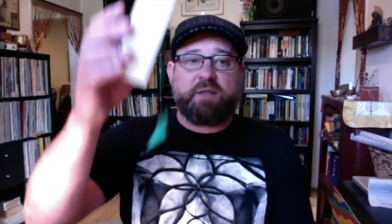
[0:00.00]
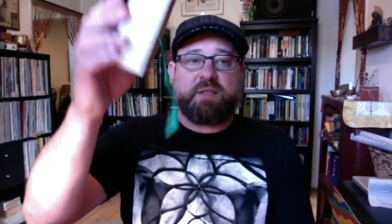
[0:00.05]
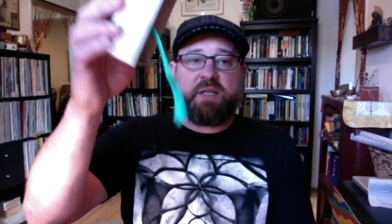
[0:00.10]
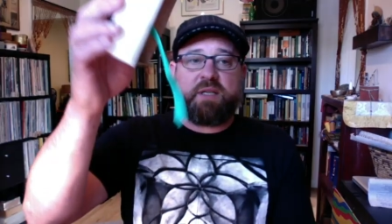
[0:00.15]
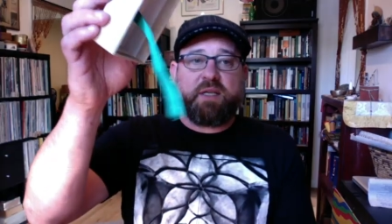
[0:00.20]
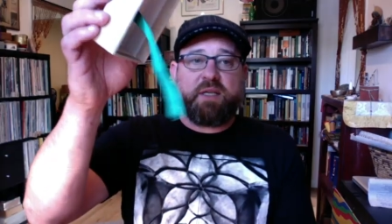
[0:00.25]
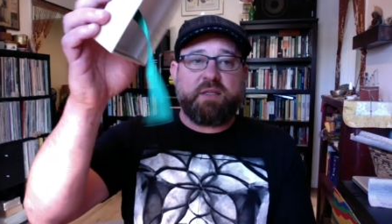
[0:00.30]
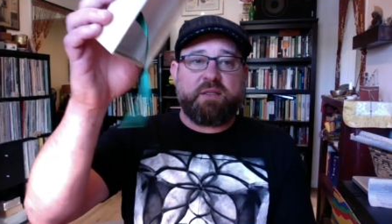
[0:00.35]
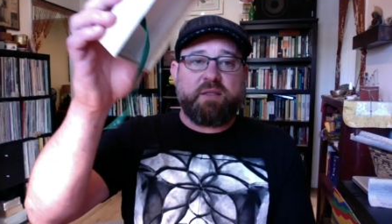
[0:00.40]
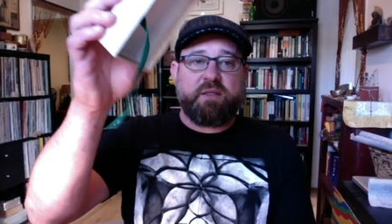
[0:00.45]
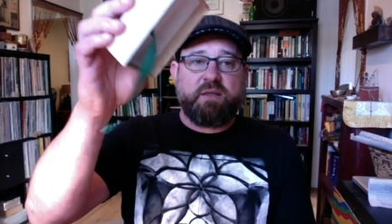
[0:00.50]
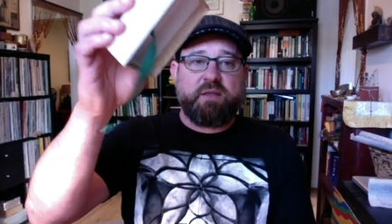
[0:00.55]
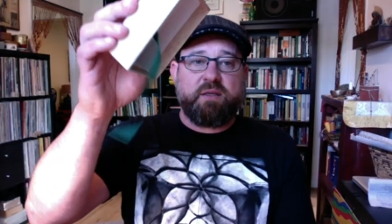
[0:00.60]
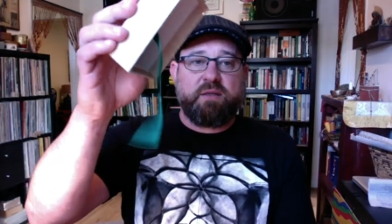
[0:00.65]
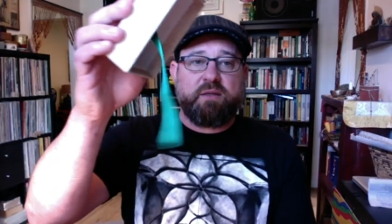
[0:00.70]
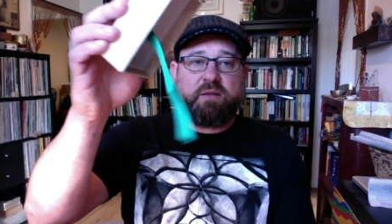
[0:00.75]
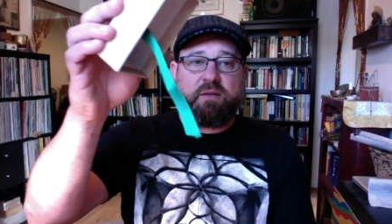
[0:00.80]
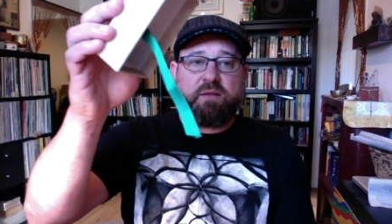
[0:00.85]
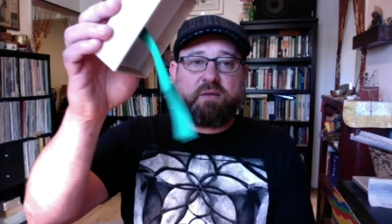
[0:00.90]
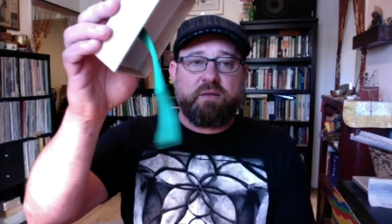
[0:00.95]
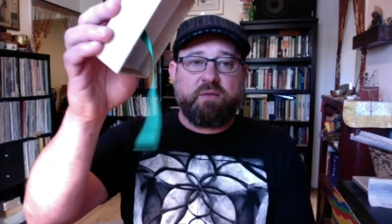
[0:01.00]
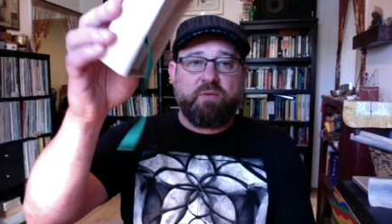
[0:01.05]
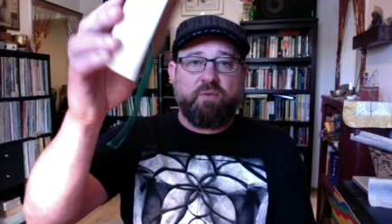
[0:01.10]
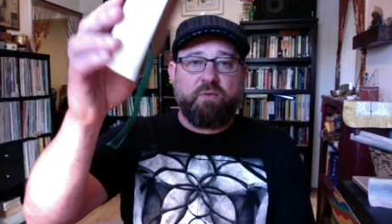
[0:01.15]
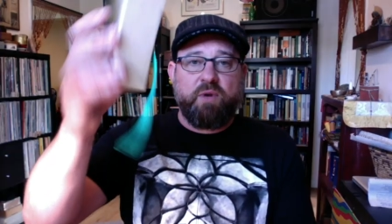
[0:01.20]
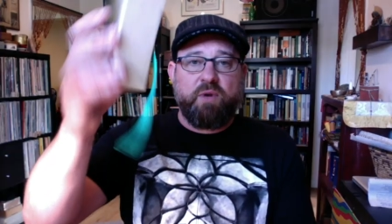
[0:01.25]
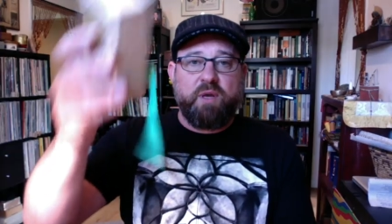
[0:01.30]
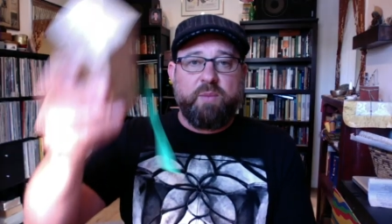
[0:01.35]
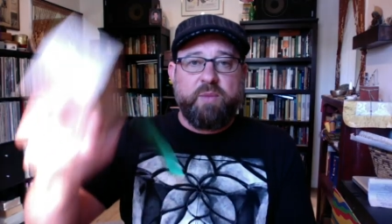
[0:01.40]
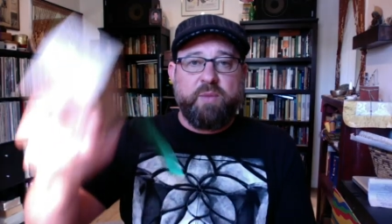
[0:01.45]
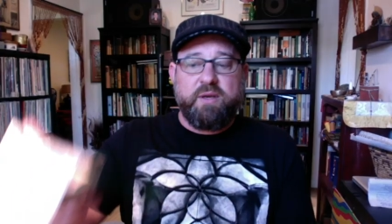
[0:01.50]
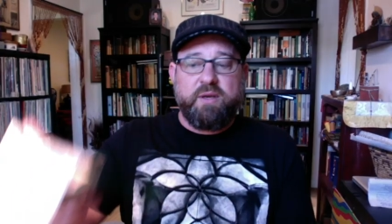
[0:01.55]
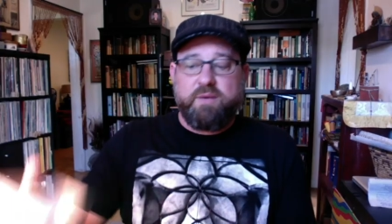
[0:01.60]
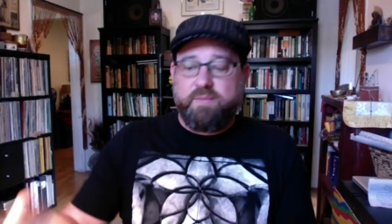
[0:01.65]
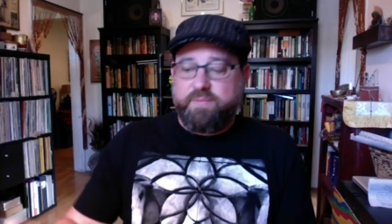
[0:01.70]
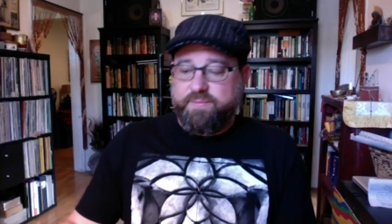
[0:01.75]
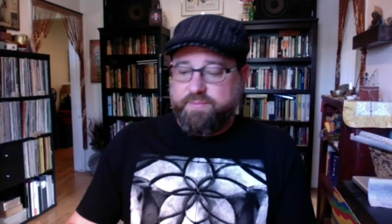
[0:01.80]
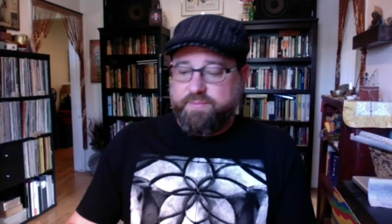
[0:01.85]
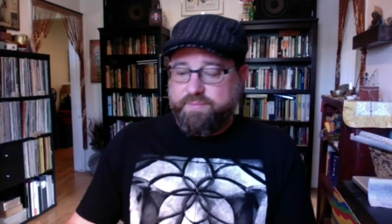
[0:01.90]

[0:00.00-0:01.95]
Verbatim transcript: has the ribbon